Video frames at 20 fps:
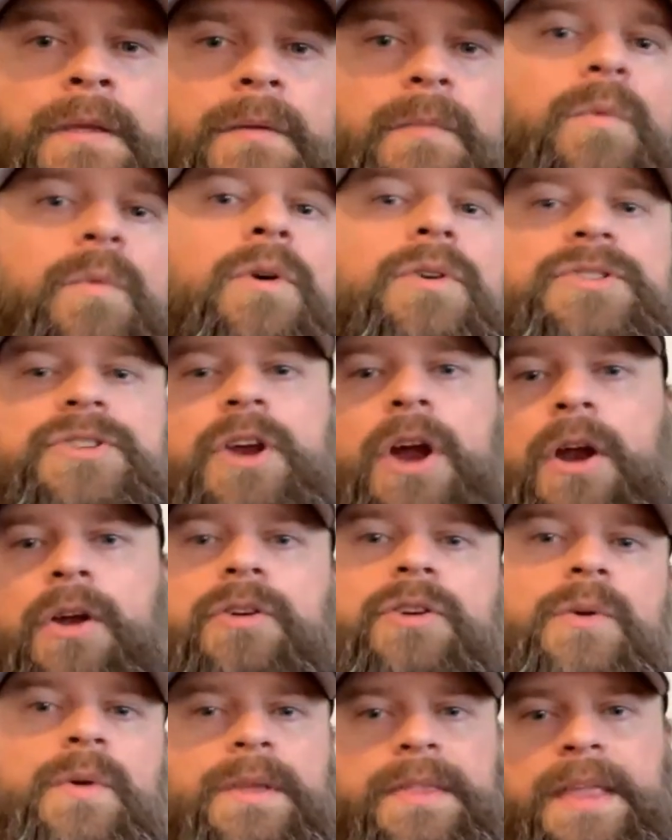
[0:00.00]
we'll start
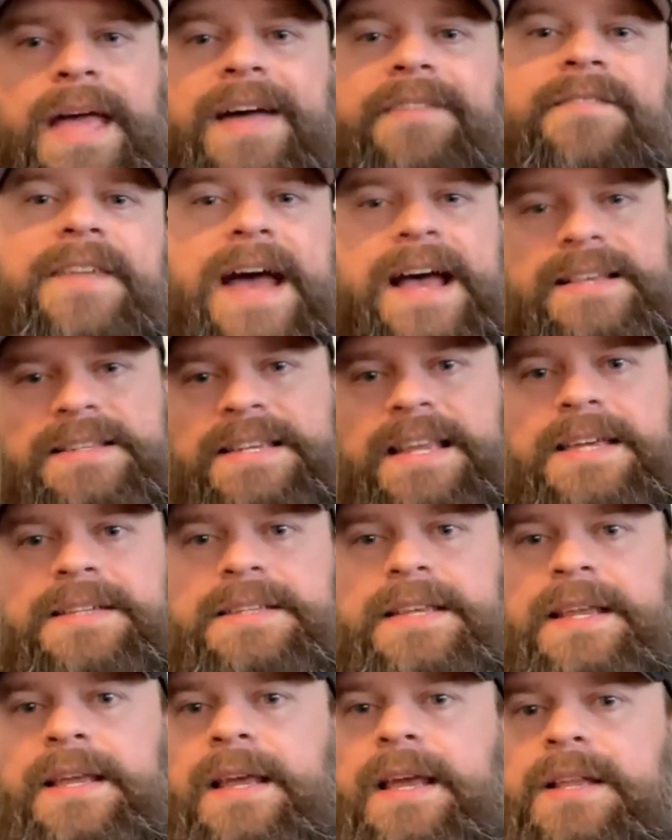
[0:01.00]
doing that fast
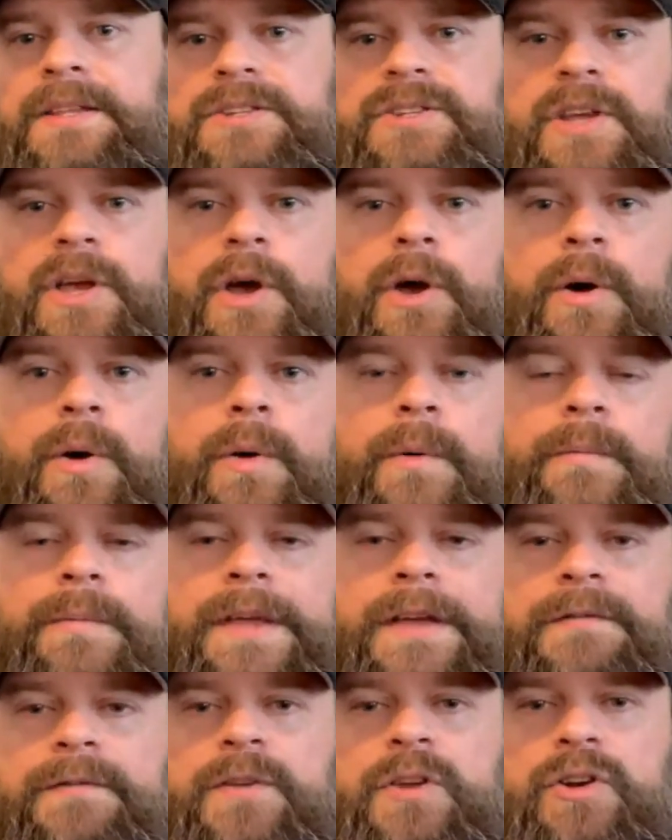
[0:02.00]
testing. And so
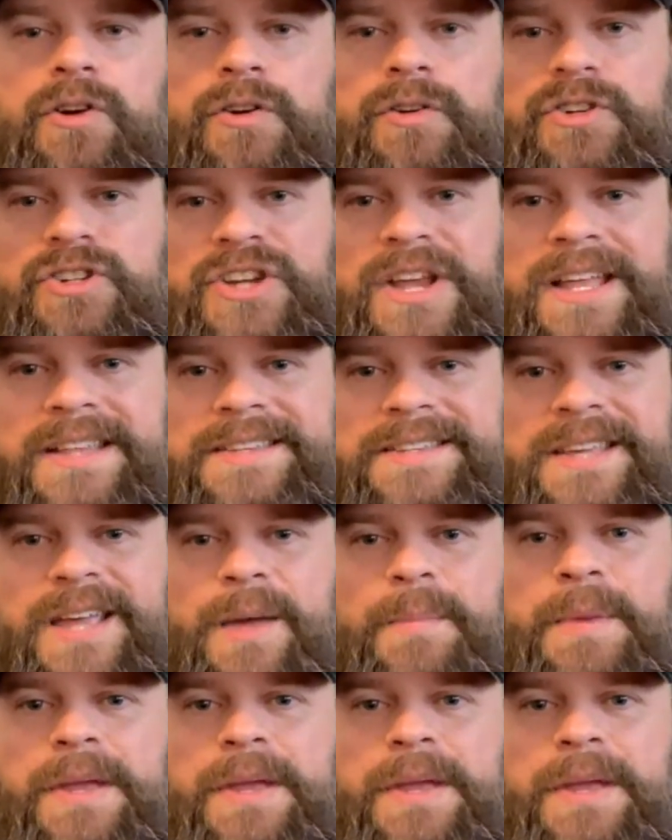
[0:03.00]
if your sheds come